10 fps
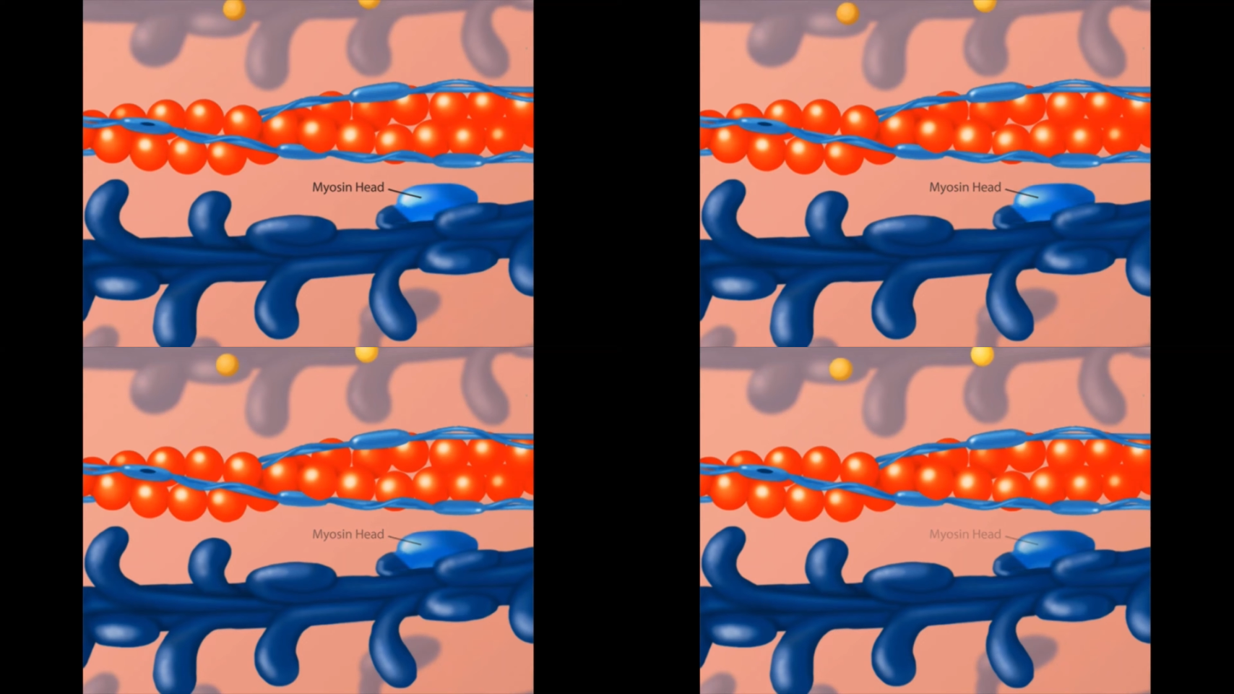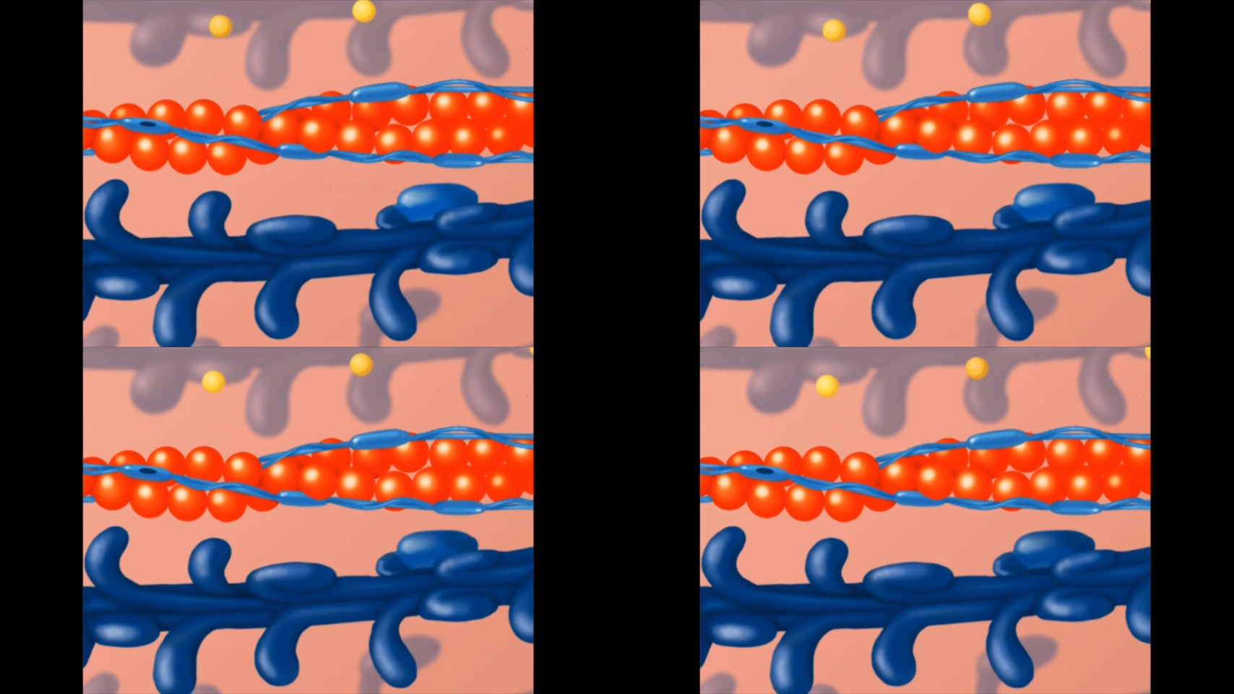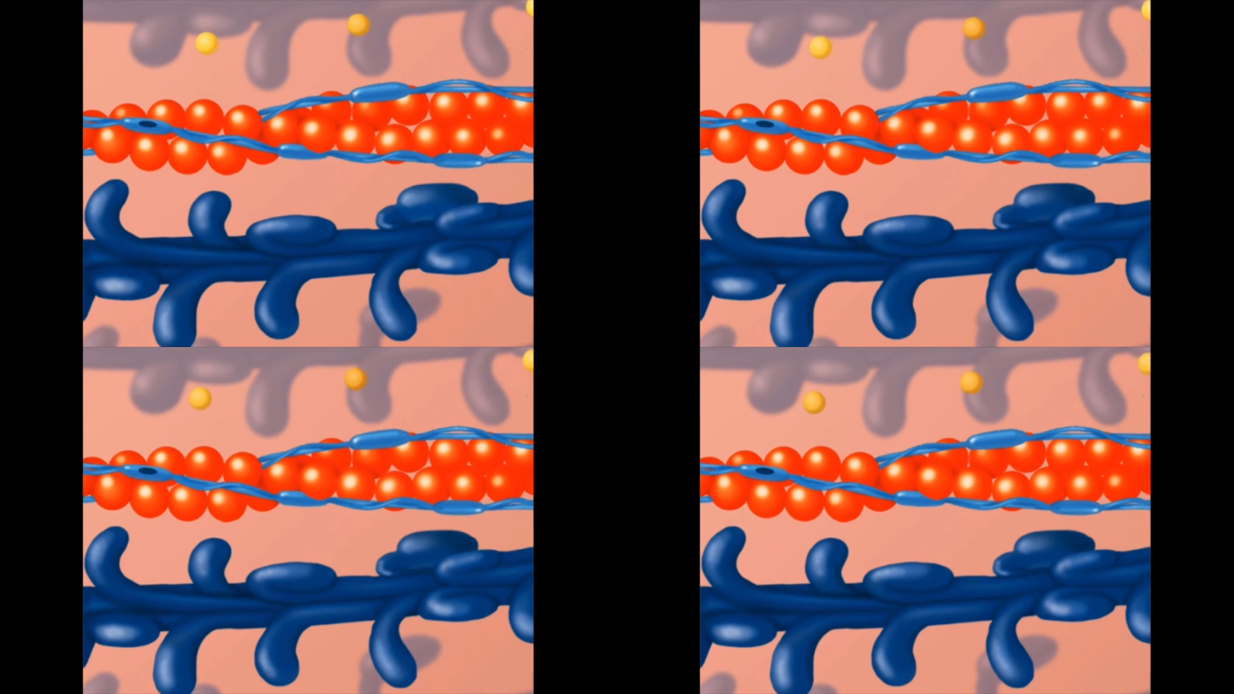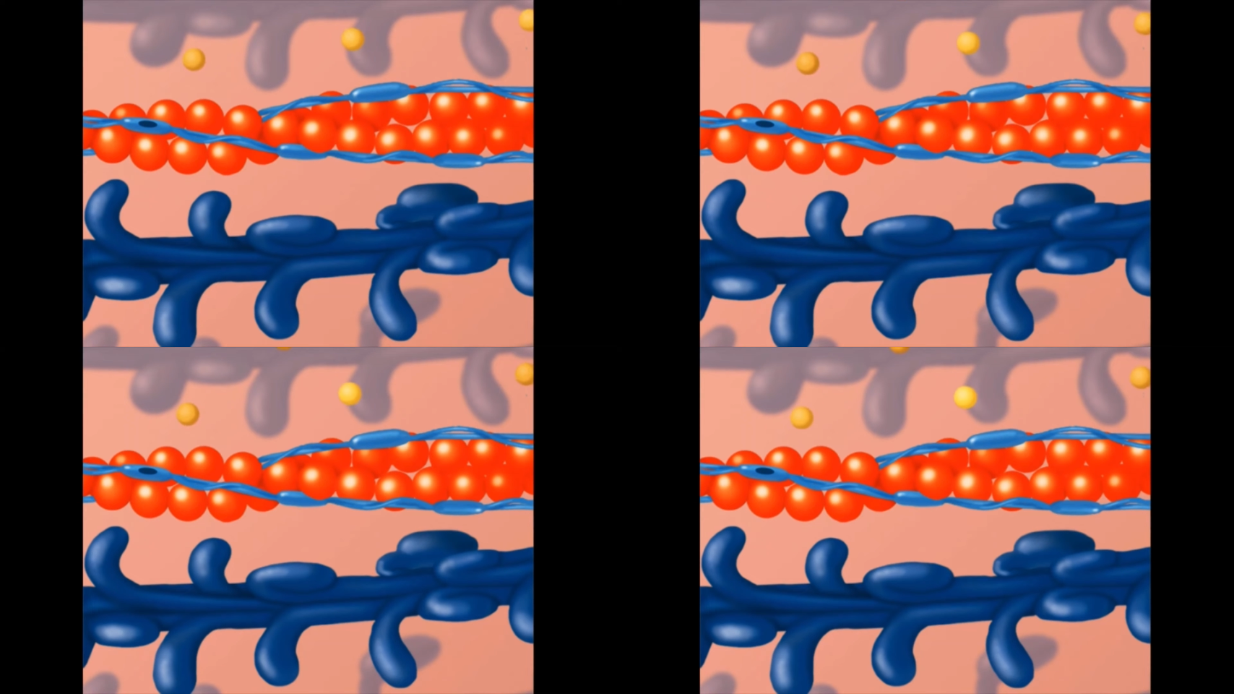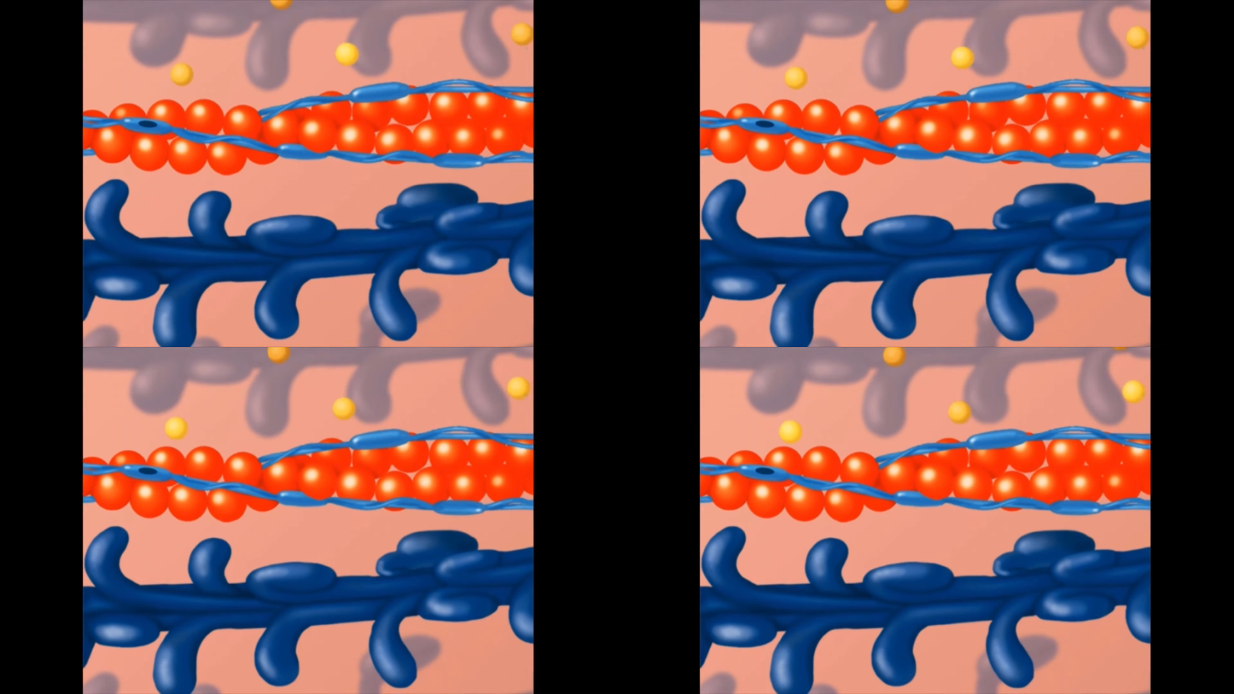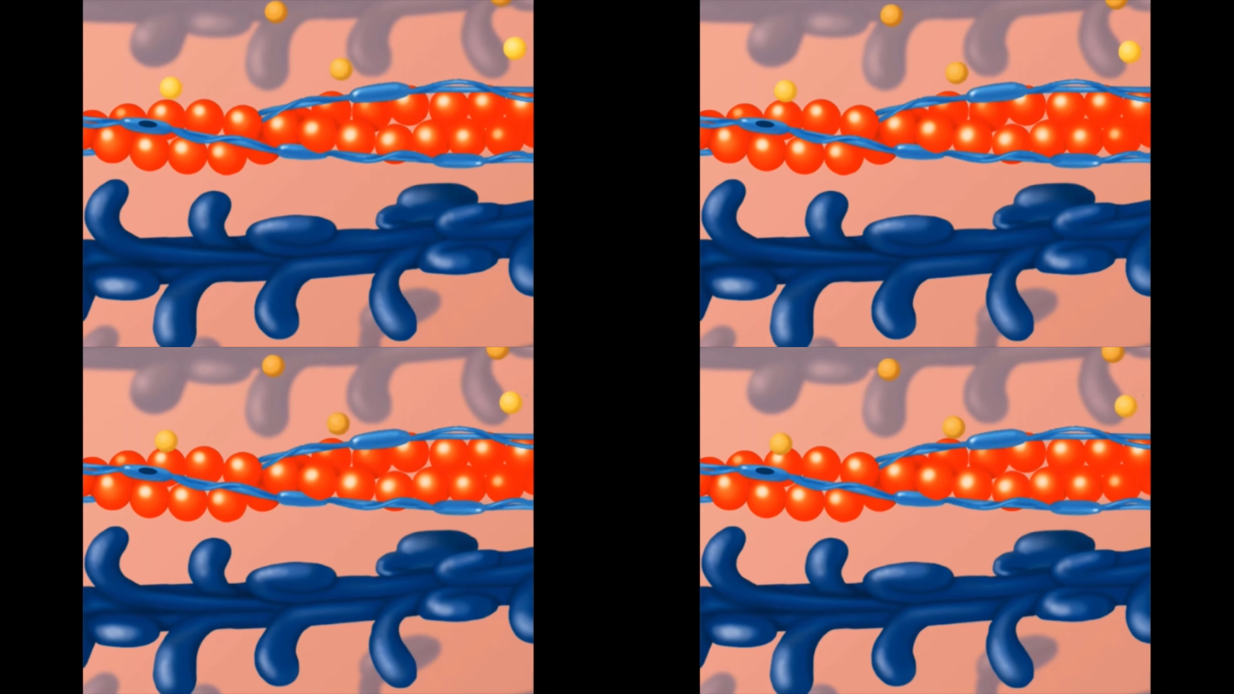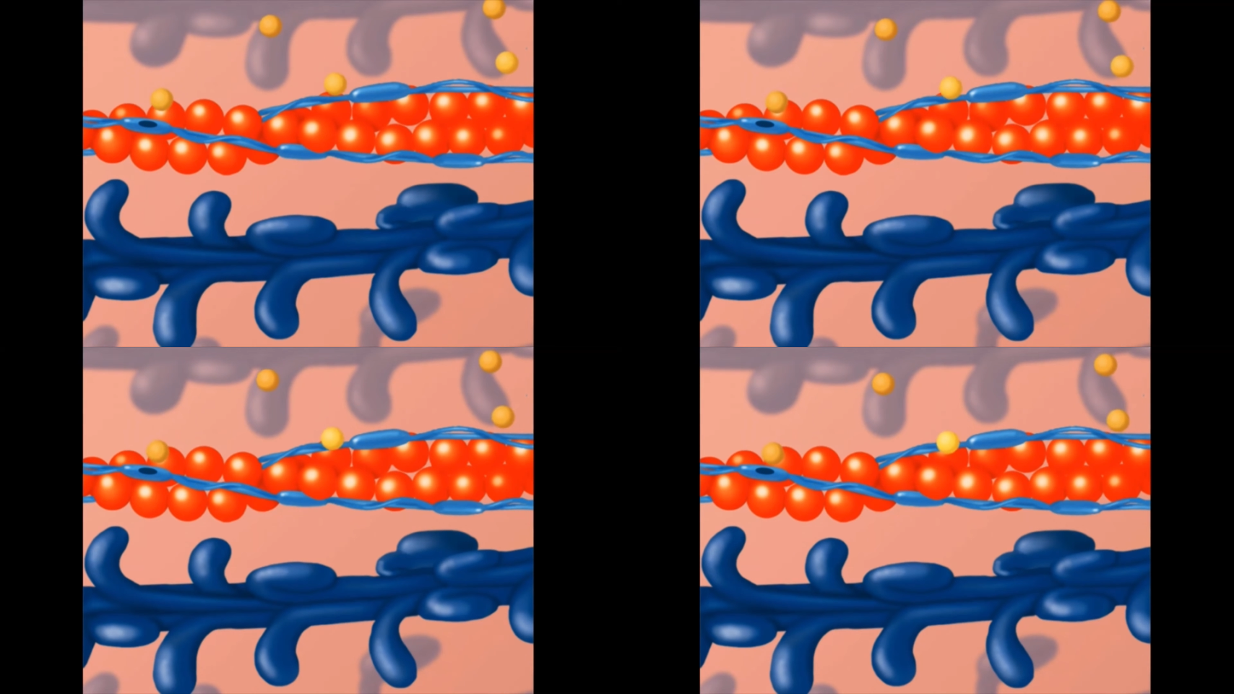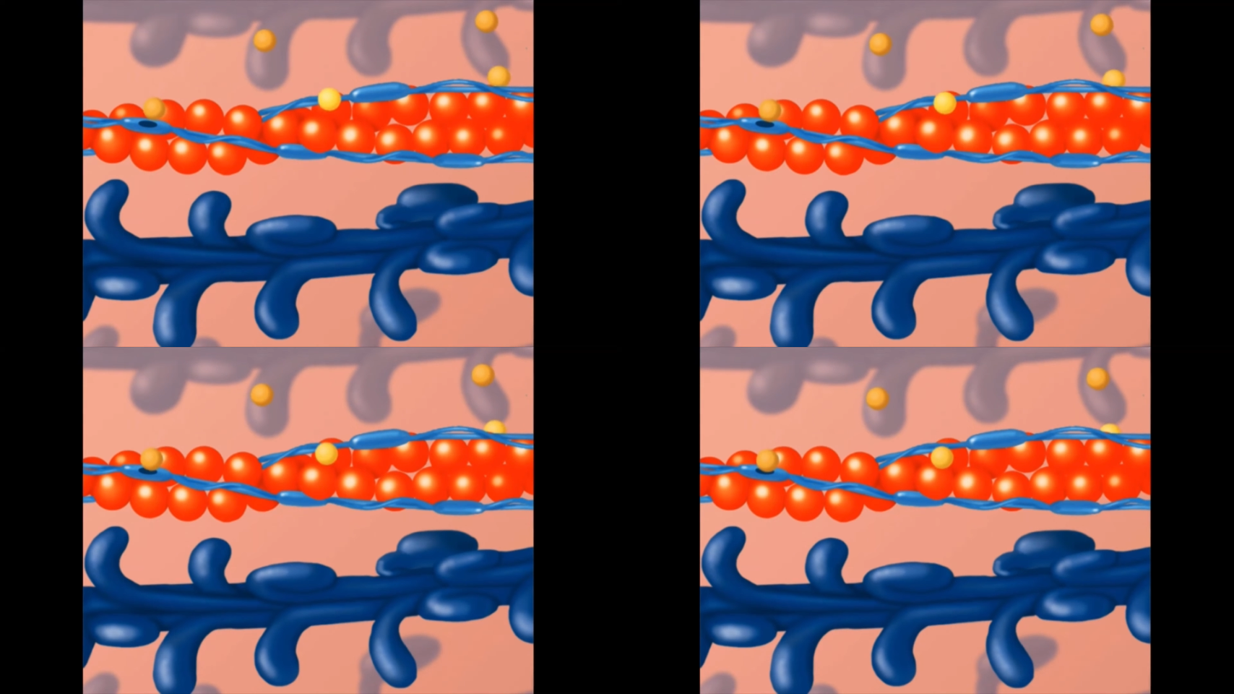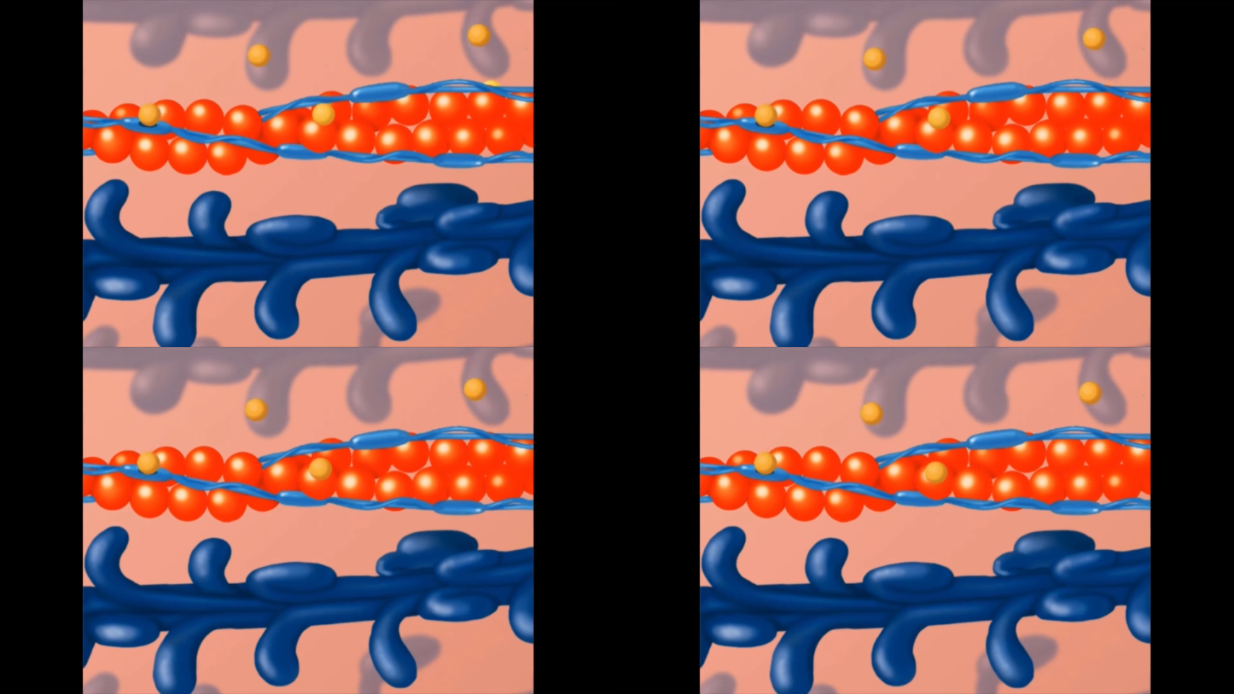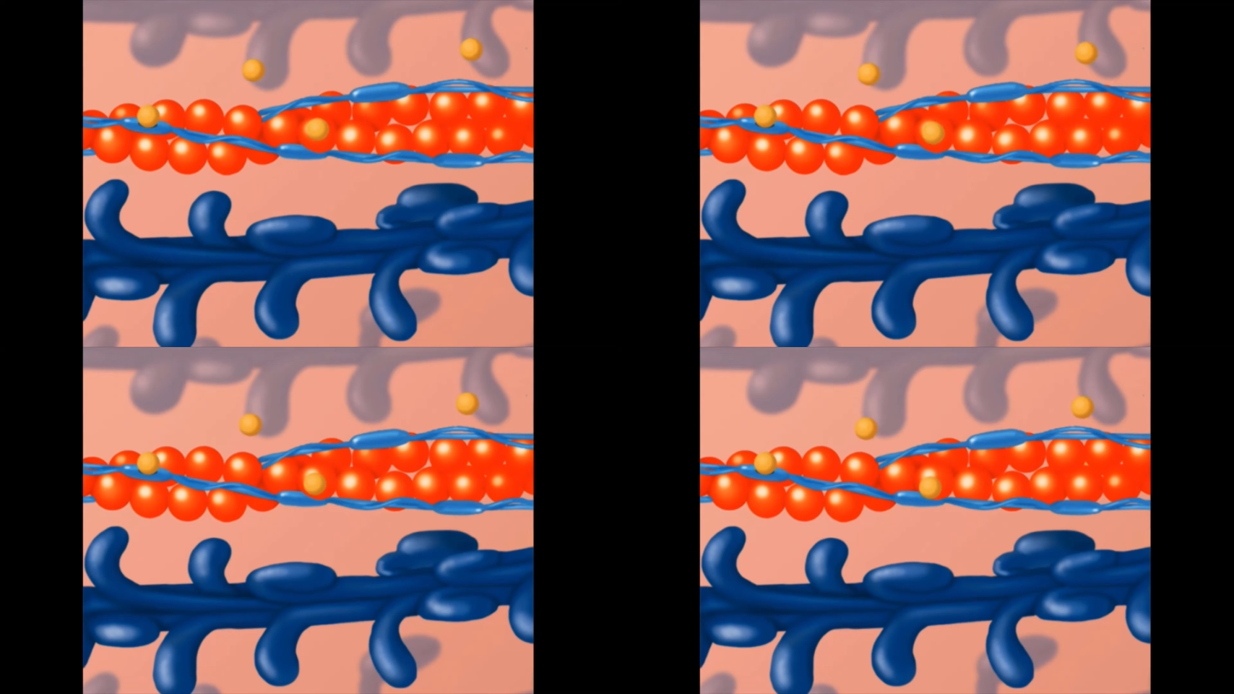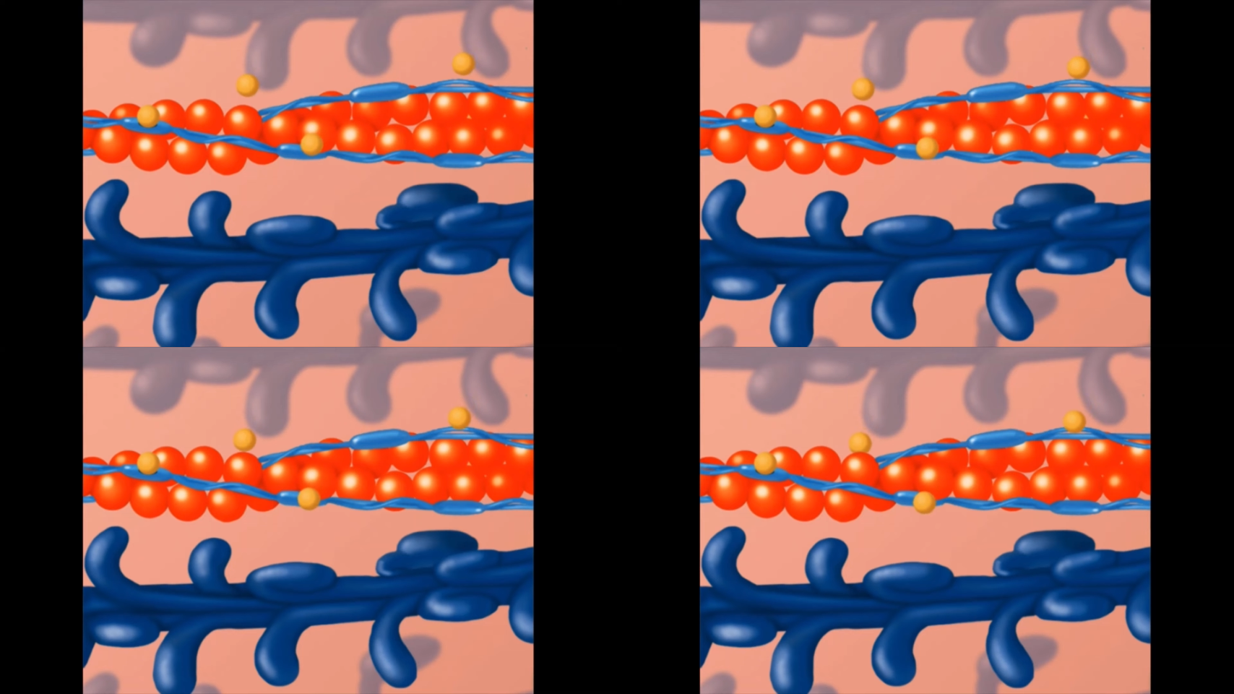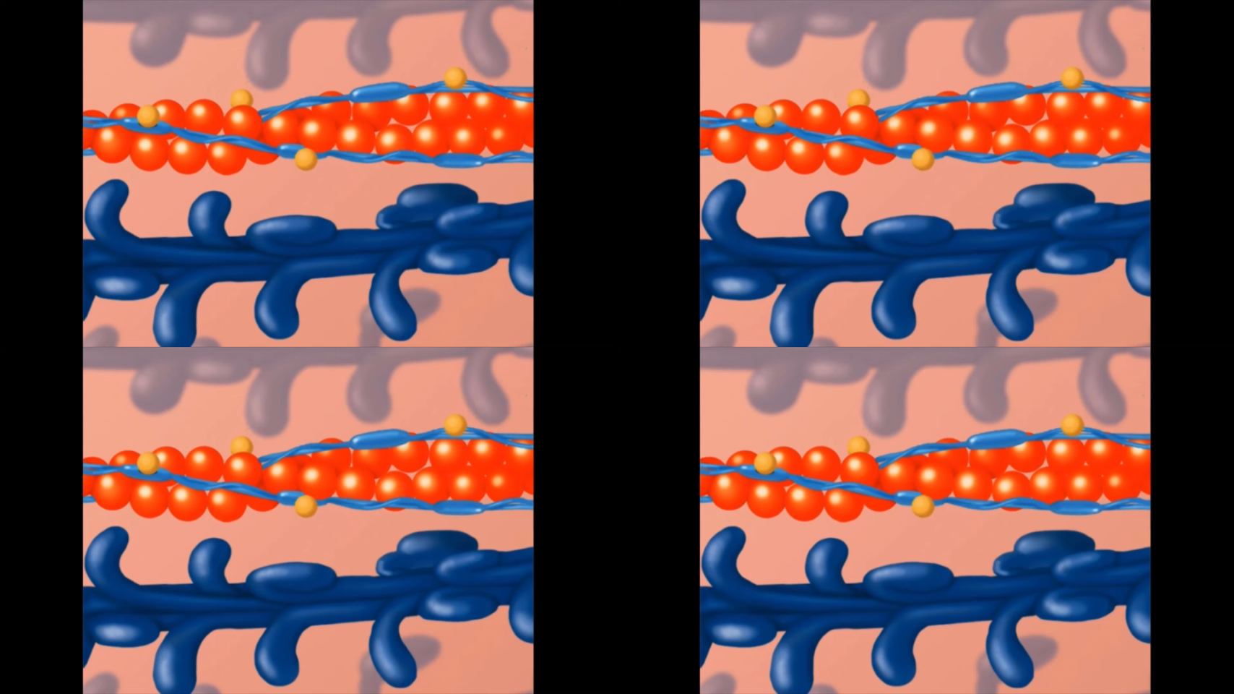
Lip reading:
[unreadable: no face in view]